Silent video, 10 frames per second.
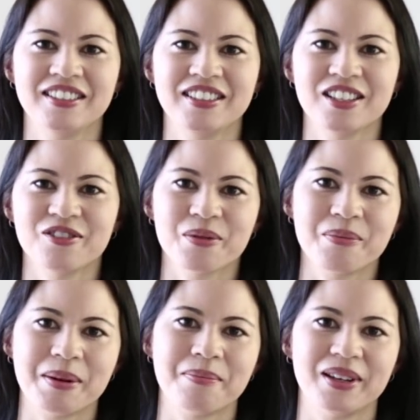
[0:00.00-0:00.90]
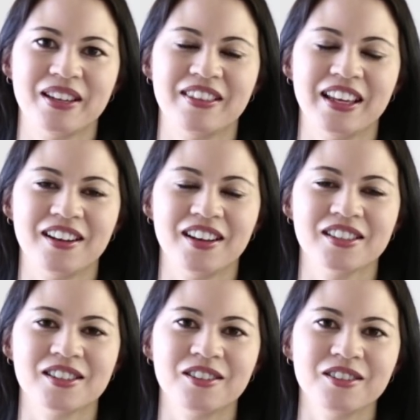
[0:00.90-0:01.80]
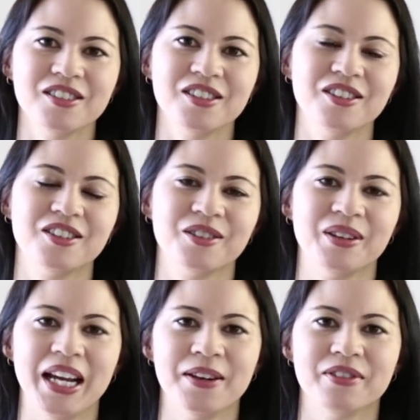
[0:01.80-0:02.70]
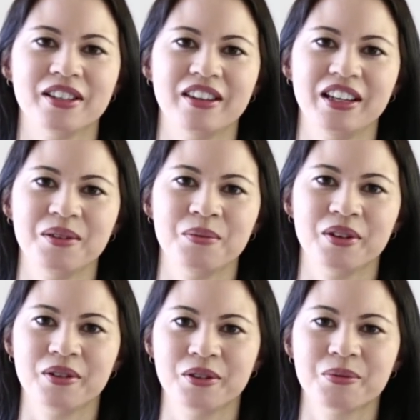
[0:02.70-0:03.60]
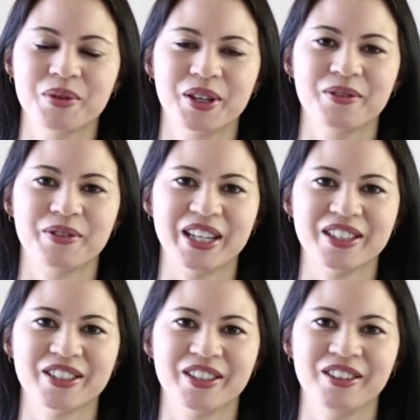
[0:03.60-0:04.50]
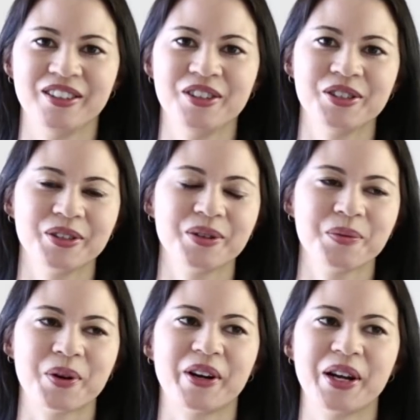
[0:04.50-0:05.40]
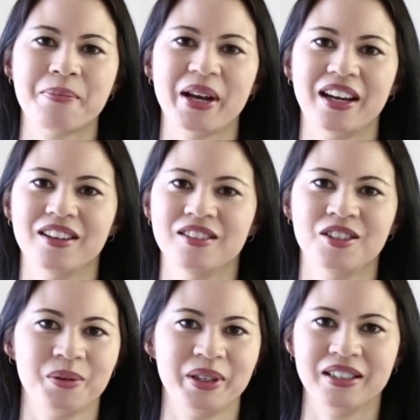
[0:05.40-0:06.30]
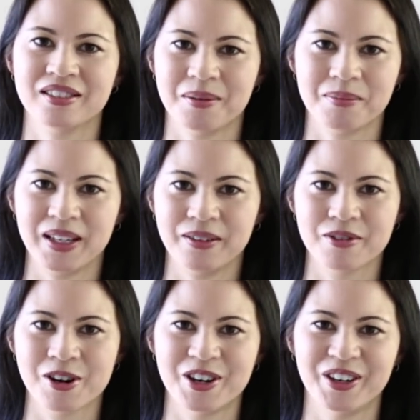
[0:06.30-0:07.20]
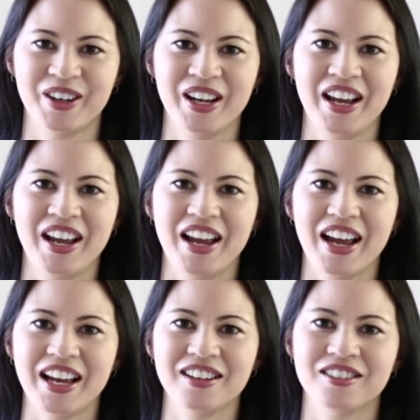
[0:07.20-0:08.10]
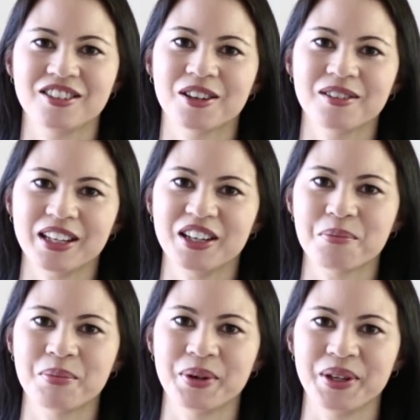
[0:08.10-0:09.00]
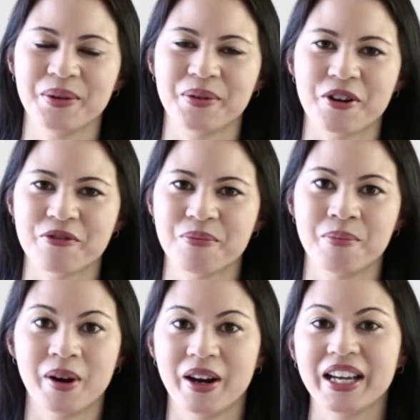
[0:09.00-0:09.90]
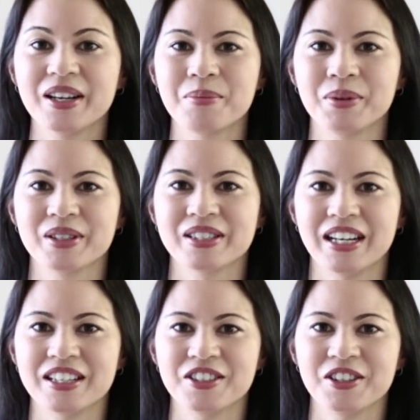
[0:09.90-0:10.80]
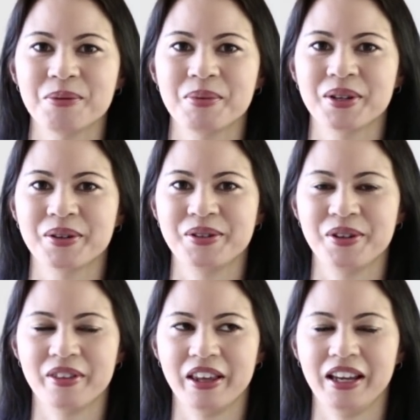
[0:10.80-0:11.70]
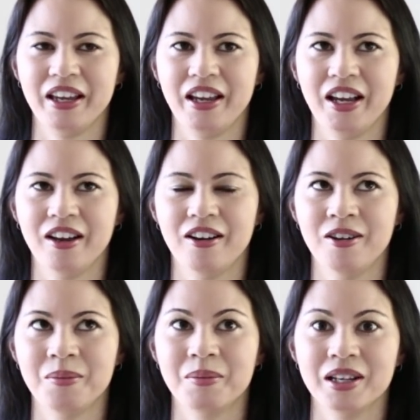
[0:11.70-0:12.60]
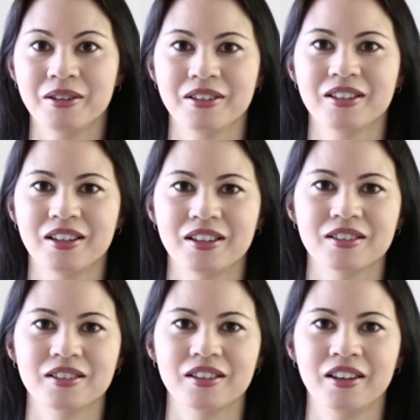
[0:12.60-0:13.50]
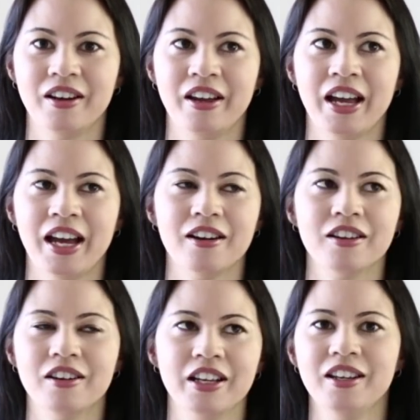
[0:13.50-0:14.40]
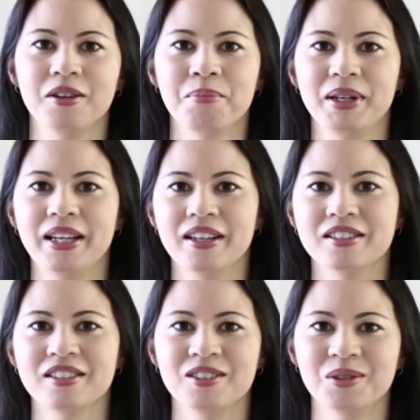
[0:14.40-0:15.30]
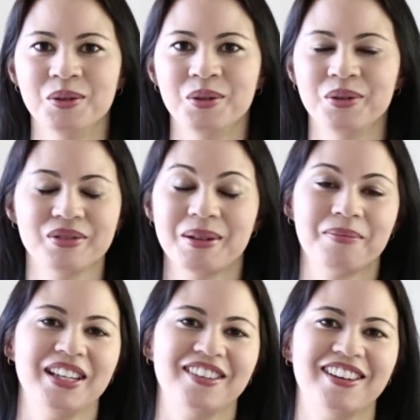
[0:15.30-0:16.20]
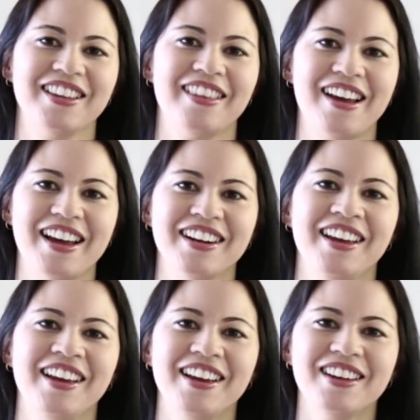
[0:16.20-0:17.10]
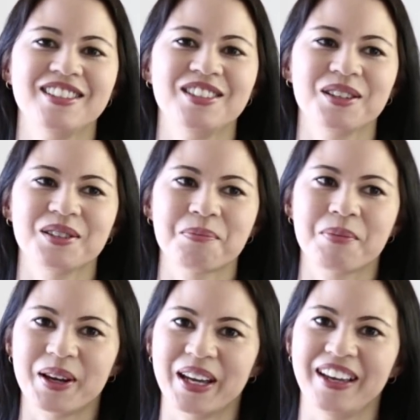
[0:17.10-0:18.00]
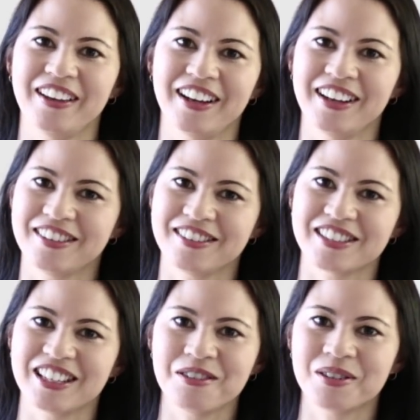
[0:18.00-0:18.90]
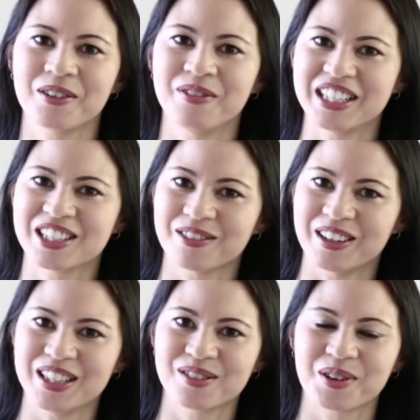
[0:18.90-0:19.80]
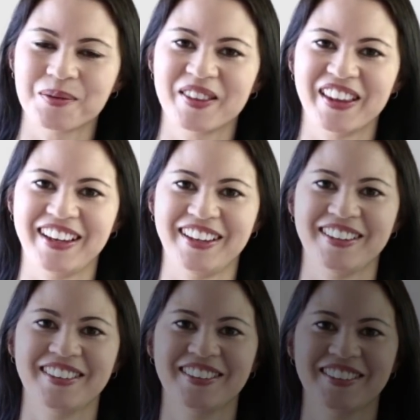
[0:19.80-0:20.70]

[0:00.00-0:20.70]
Just remember that as long as you do everything with good motivation, you shouldn't worry about doing something wrong. And don't let it put you off buying a Buddha statue because you're thinking, oh my goodness, how can I get it blessed or something like that. Just buy it and see what eventuates from there.